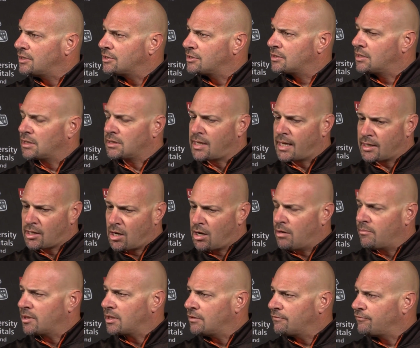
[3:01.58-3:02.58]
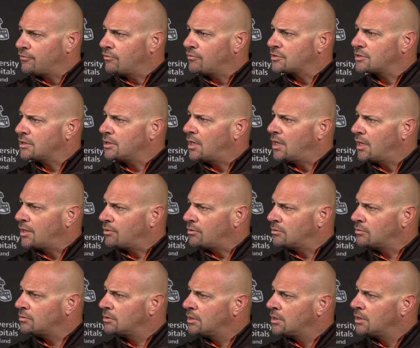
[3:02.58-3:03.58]
I just think that calming influence in the
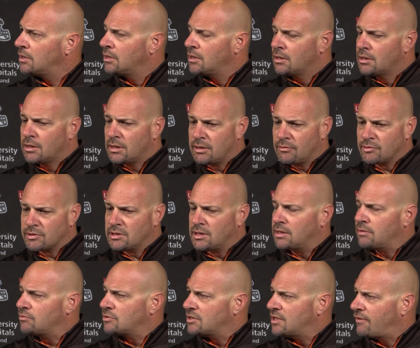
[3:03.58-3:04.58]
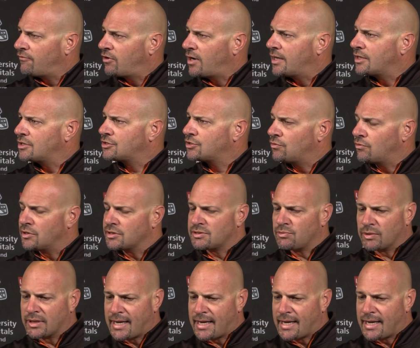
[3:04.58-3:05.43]
huddle, that he was he was never out of sorts.